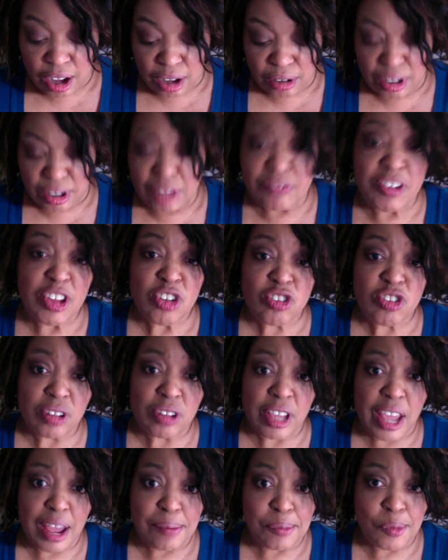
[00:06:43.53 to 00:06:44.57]

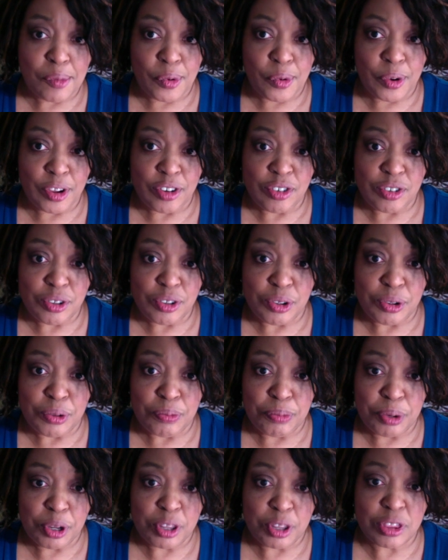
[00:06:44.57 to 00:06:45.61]
Eventually, I'm going to
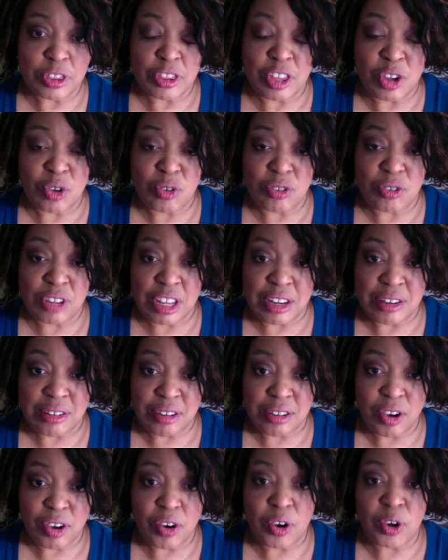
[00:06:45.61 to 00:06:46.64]
put those
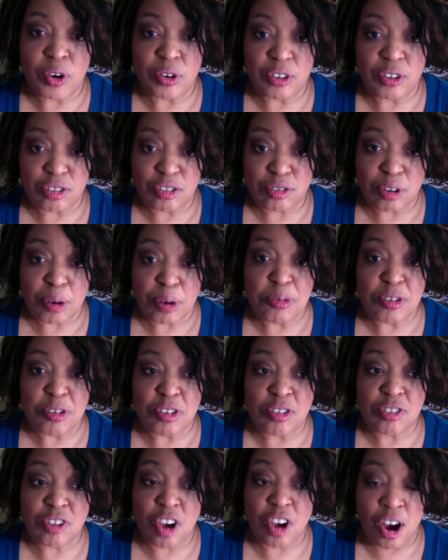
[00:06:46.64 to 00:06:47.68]
interior
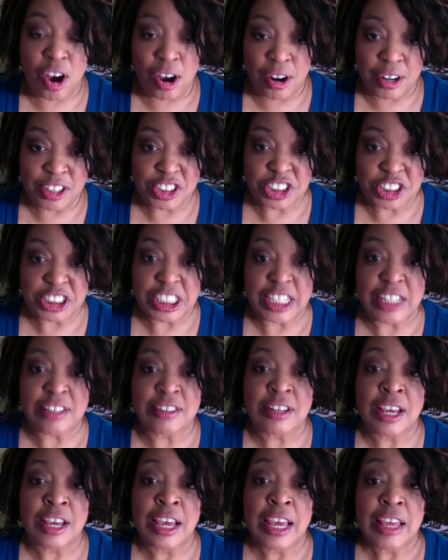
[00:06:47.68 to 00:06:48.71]
descriptions on a sheet
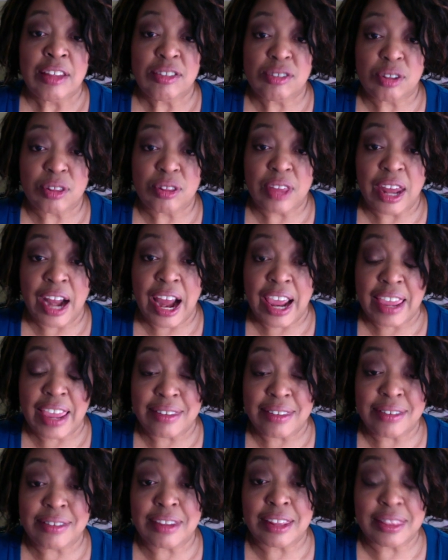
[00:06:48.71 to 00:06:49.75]
so that I can
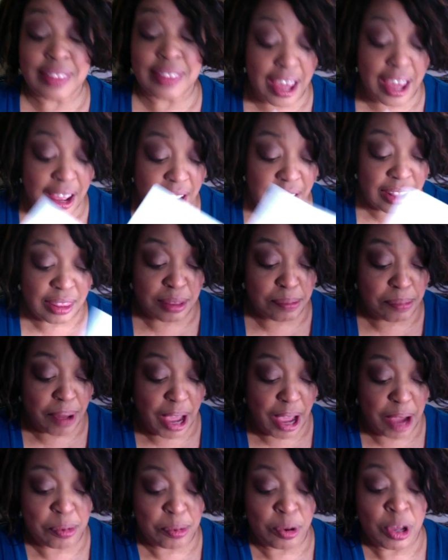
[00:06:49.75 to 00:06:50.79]
stick that in the
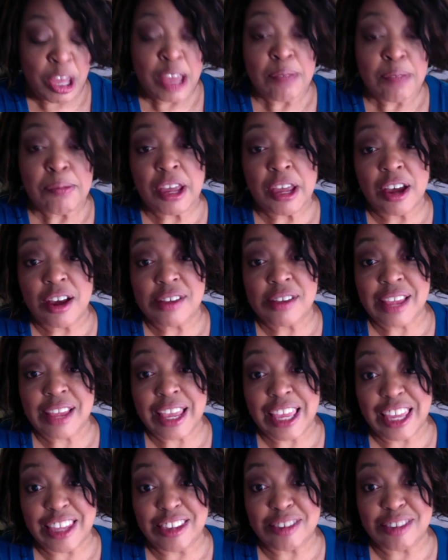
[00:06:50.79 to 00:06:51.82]
Bible, because that
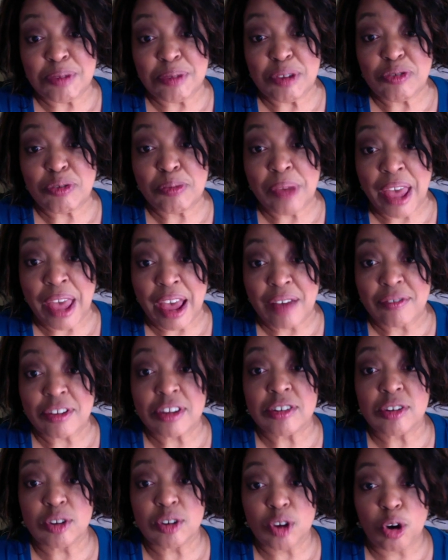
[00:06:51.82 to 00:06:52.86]
keeps me from having
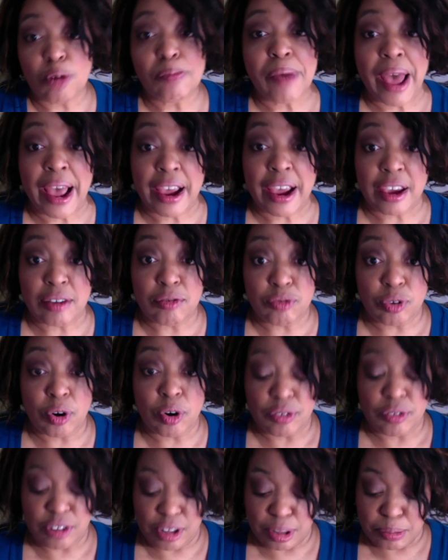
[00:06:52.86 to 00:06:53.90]
to go back and forth
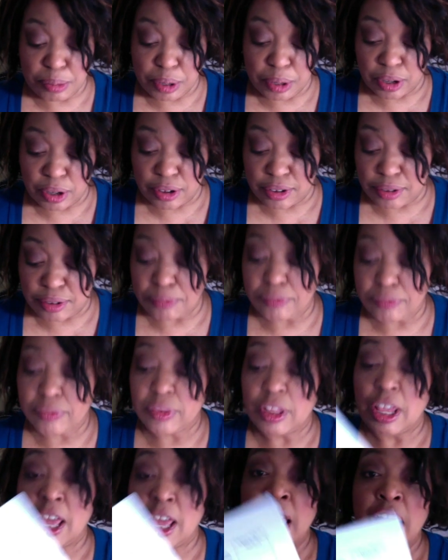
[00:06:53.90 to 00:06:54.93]
to the books.
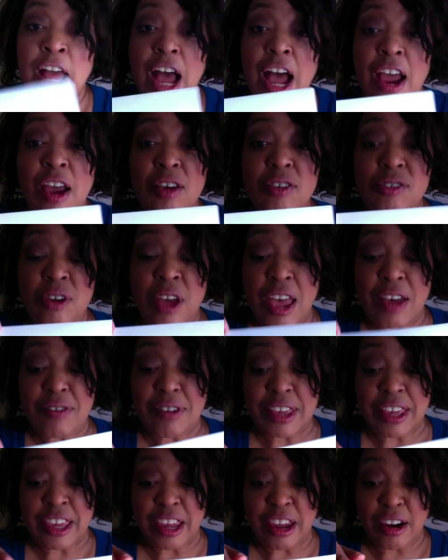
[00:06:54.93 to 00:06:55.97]
I also have a
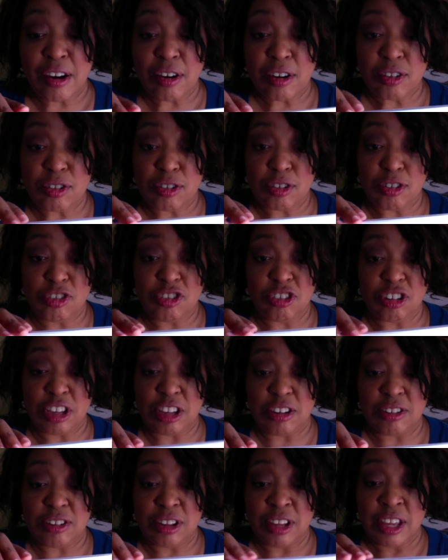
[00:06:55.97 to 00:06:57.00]
character
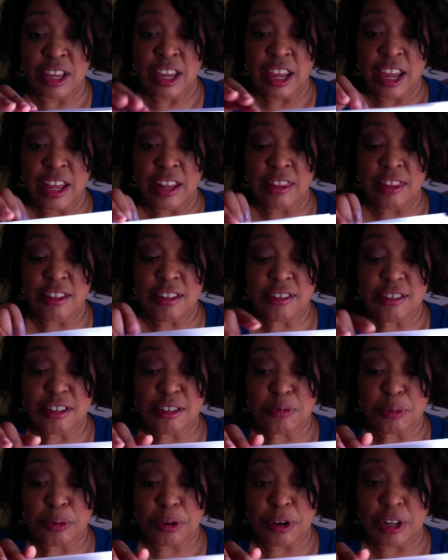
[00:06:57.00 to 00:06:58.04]
sheet, and this is
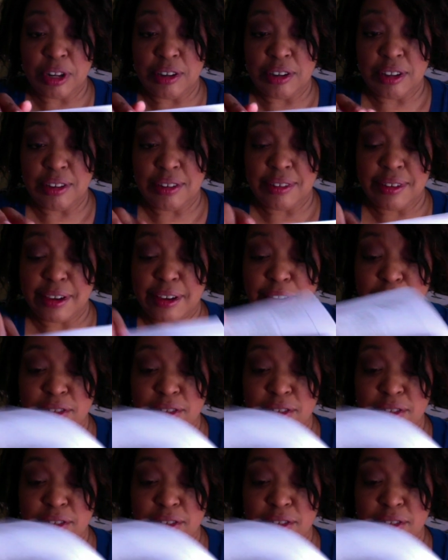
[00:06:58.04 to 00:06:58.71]
pretty detailed.